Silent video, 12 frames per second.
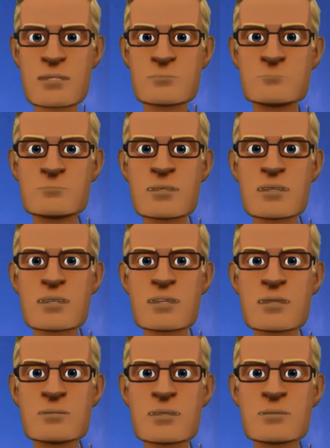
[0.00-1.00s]
When
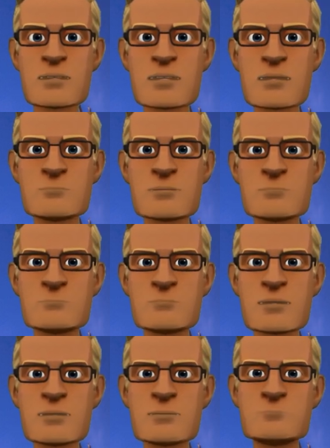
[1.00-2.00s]
things are
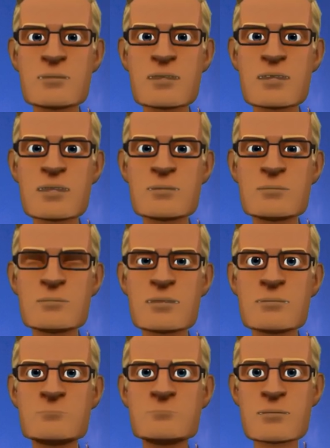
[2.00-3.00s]
particularly difficult,
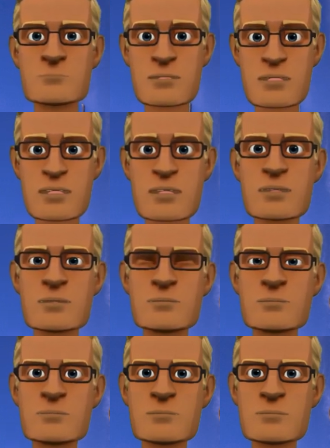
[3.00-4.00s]
I read the
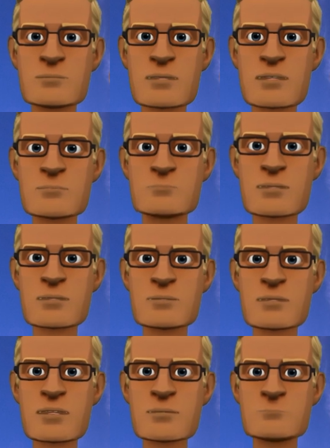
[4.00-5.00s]
verse
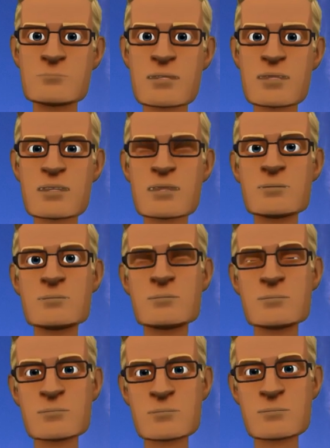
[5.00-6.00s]
and it makes things
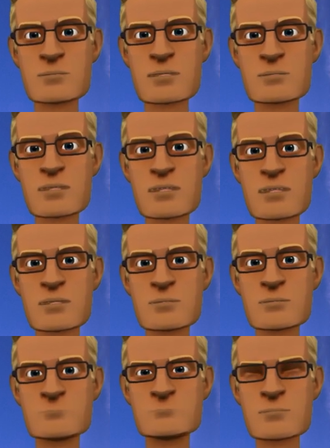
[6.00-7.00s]
easier.
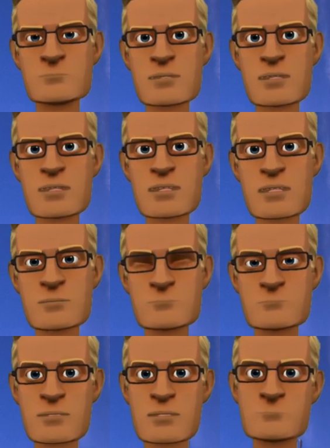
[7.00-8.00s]
These words
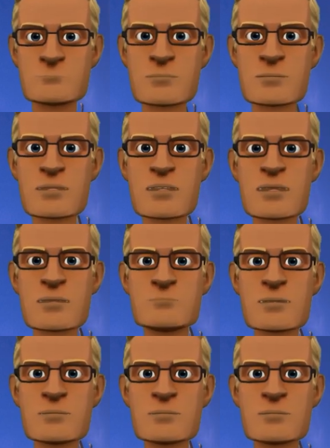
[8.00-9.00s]
encourage me not to be
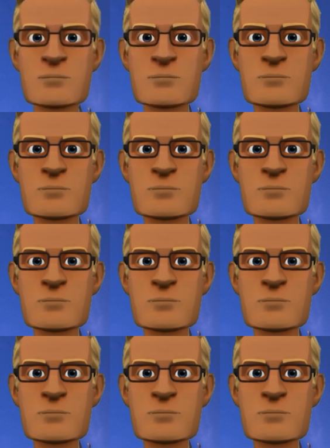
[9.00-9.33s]
afraid.